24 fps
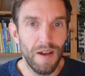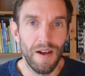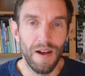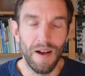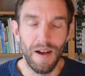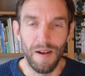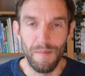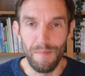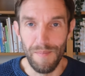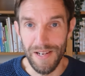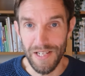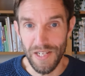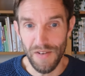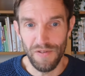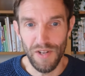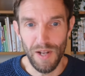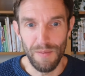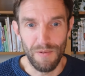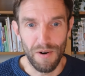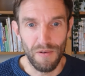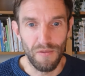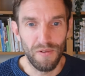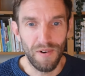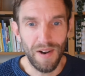a massive
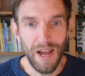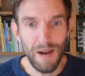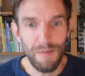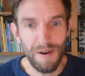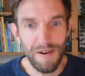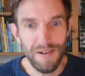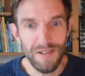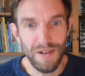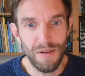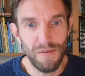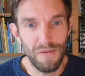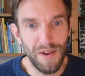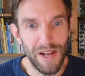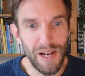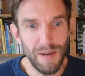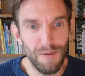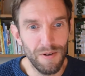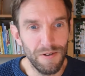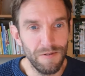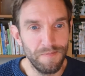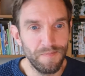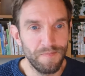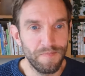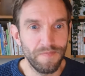number of libraries
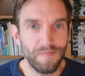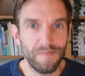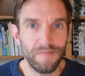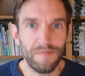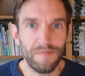available,